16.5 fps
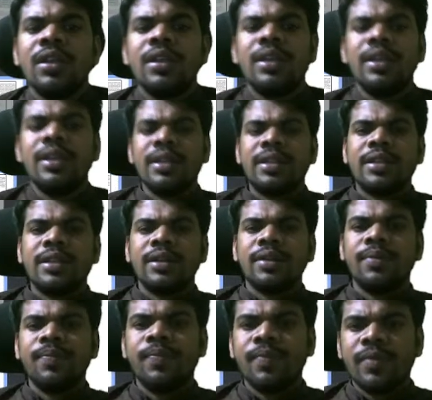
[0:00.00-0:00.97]
is
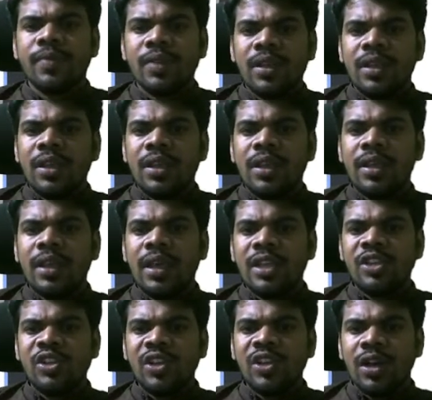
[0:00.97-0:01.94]

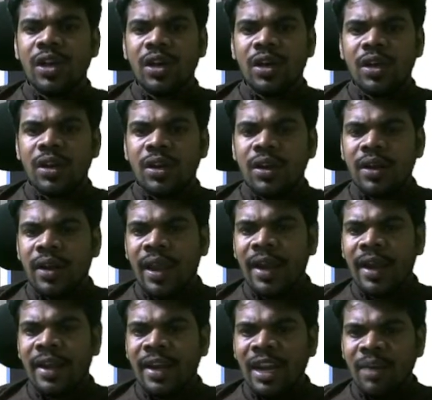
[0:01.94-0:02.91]
AGR
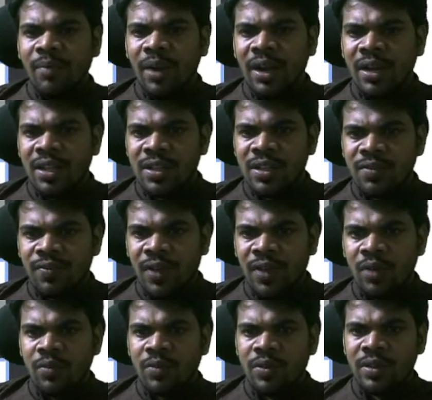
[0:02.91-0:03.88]
19 minus
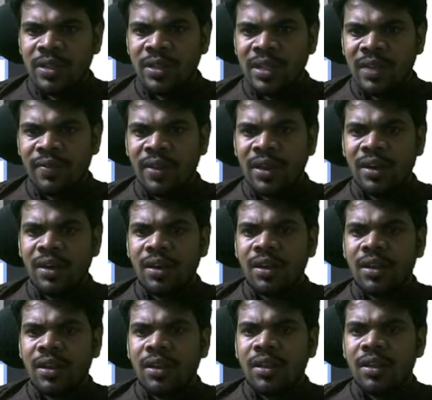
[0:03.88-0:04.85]
5, 7.
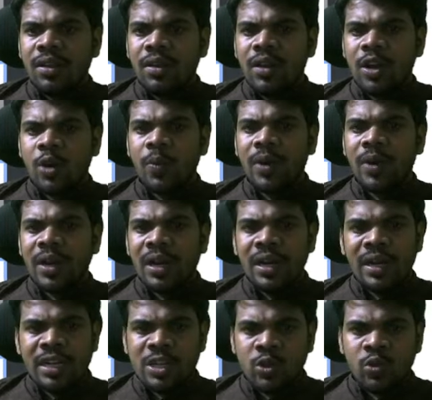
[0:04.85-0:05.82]
Automatically it
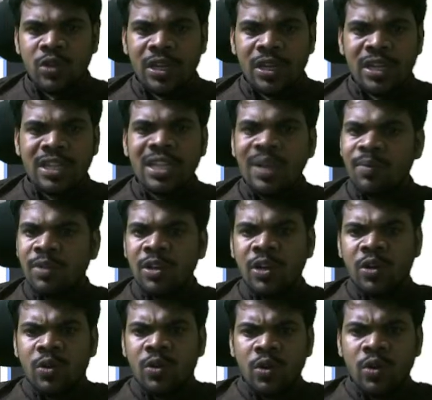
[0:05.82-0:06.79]
is 2. That is the
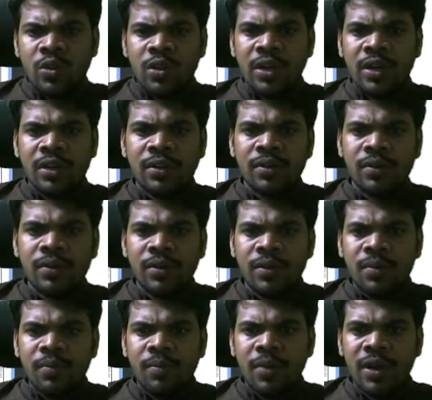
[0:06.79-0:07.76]
absolute growth rate.
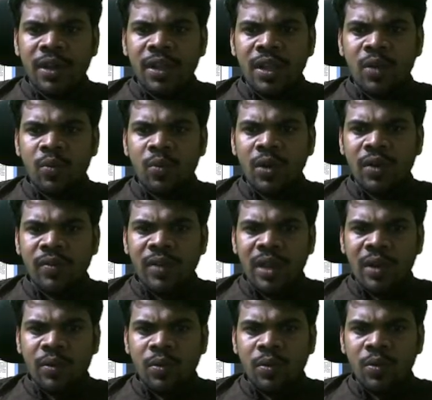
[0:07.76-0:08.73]
But here what we
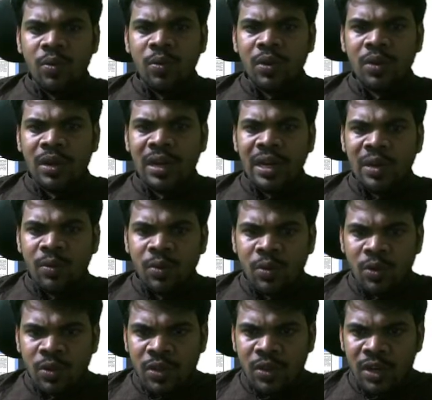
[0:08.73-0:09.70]
have to do? Relative
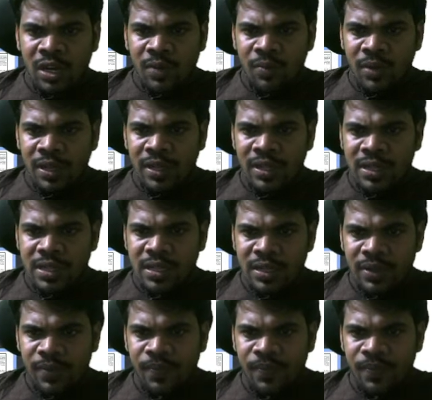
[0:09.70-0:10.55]
growth rate means